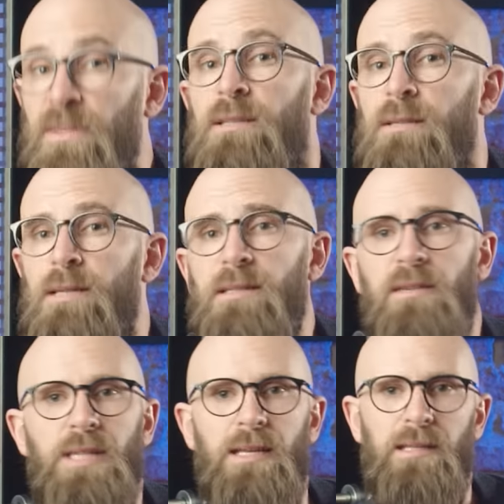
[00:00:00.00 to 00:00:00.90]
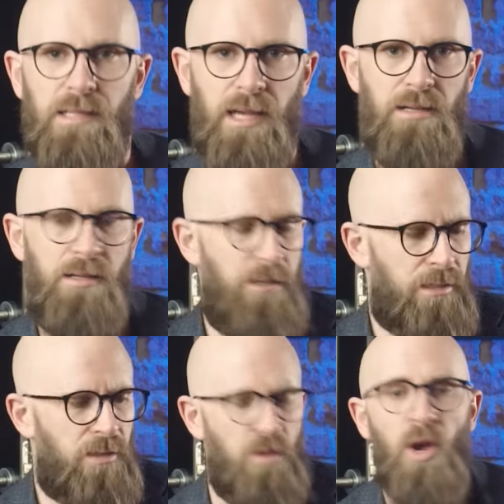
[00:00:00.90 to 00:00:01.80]
This doesn't give us any indication
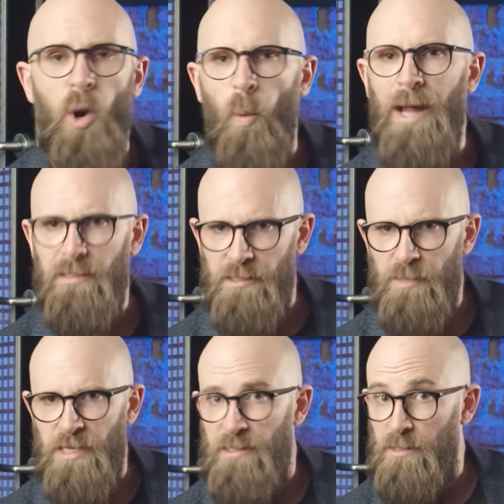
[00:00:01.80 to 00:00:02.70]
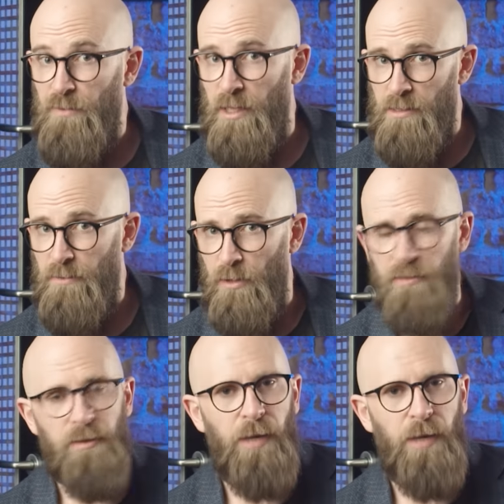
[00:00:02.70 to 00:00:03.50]
as to when the species first evolved,